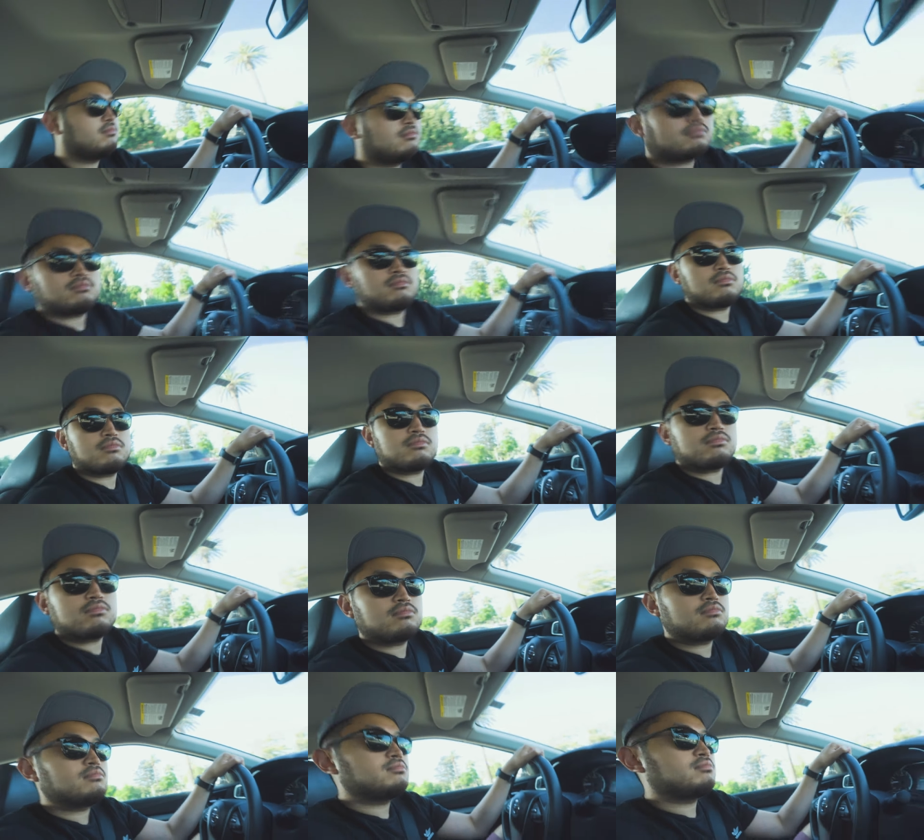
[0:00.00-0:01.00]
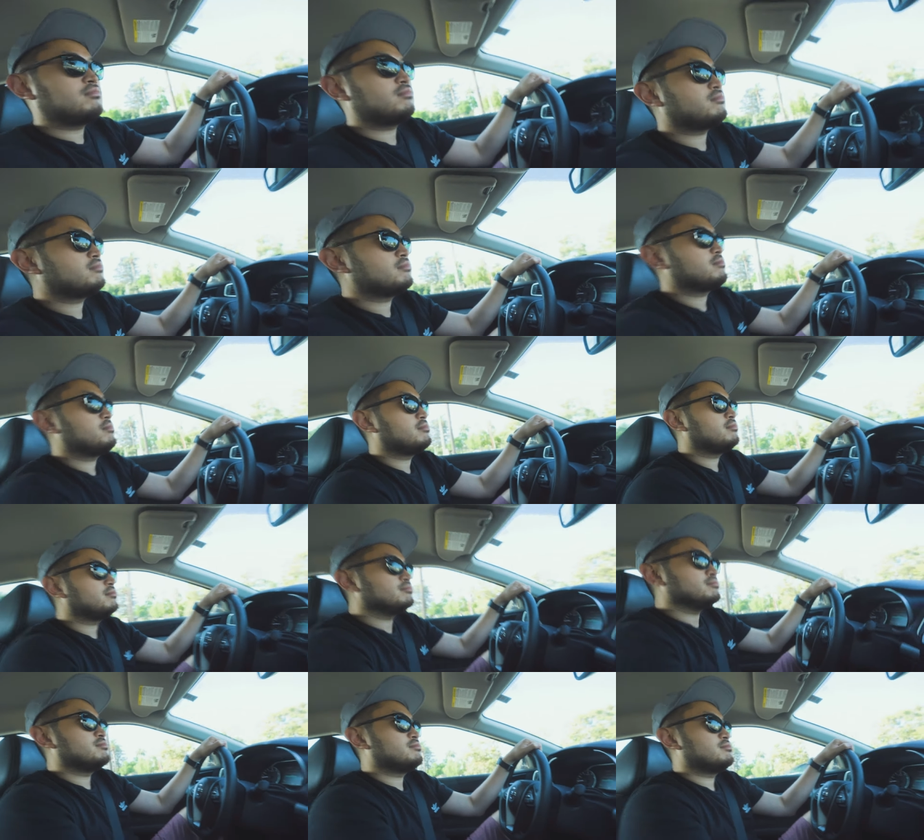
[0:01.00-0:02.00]
yeah, we can't go to the flower place.
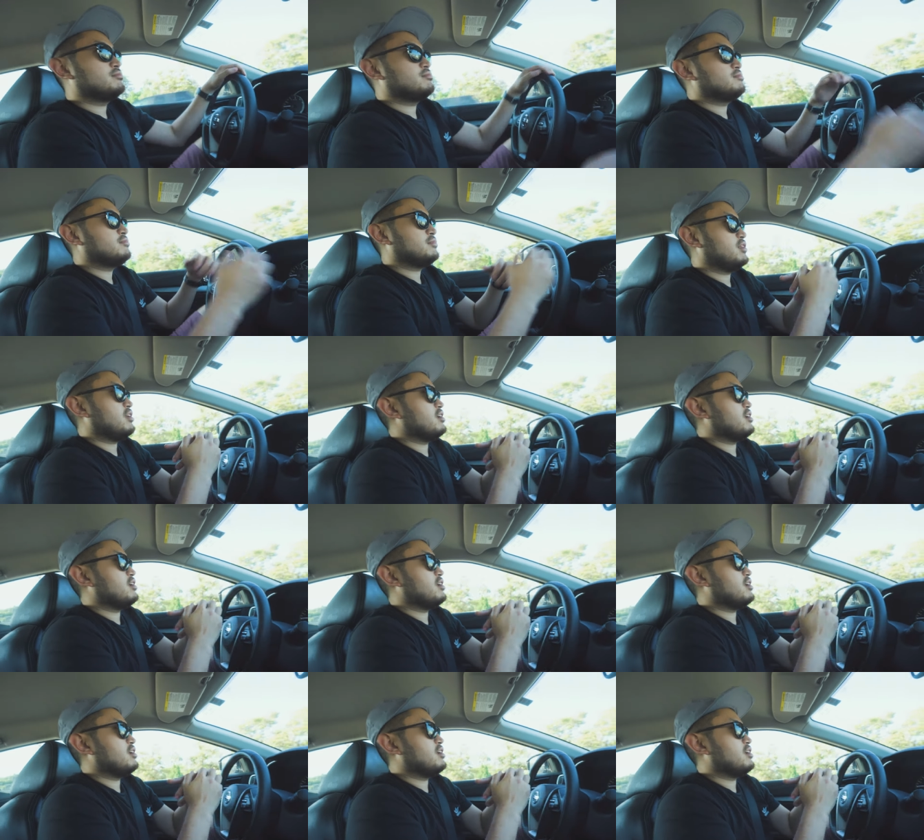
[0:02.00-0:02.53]
It's already closed.